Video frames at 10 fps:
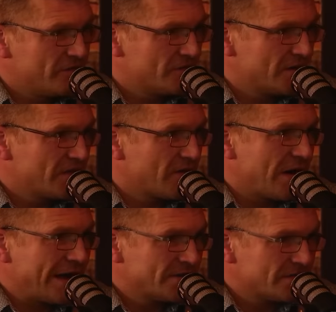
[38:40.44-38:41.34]
of you said
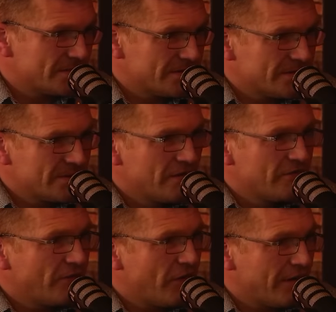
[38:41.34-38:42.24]
crashes,
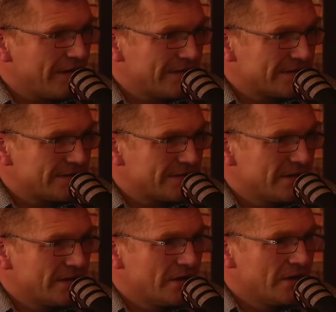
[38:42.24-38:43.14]
mm. falls,
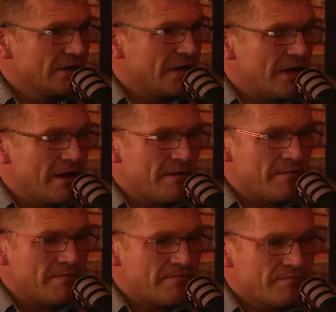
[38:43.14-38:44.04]

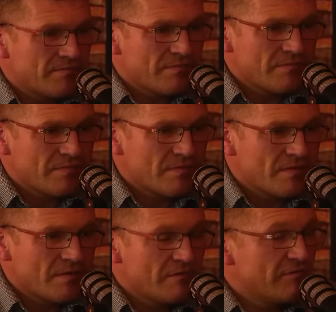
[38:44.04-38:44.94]
um,
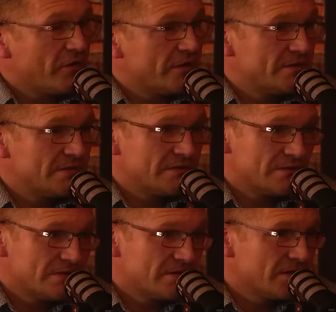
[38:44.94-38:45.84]

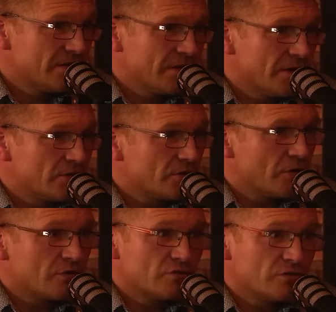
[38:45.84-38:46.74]
fights. Yeah.
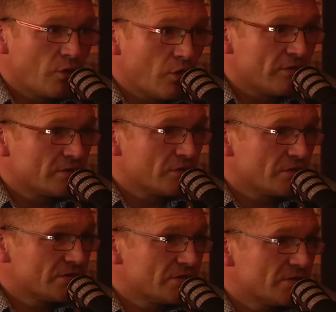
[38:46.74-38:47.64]
You know,
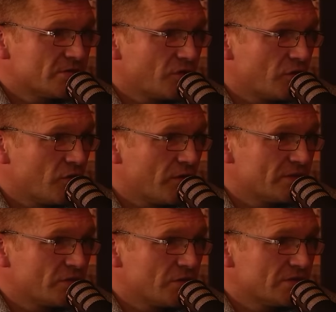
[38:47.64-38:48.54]
overdoses, drug
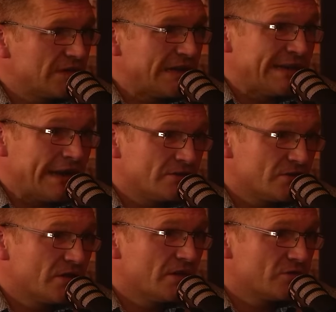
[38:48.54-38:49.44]
overdoses, mm.
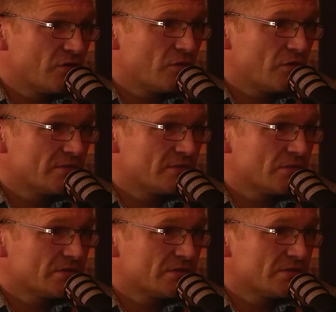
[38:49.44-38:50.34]
intentional drug
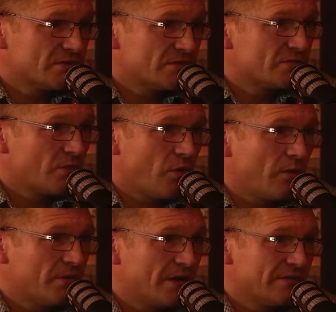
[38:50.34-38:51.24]
overdoses, yeah. just the
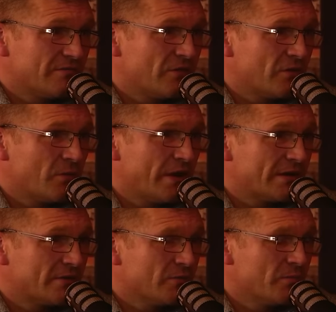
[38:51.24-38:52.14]
up, not even fucking
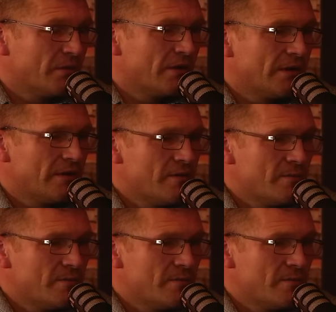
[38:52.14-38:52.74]
waking up. Yeah.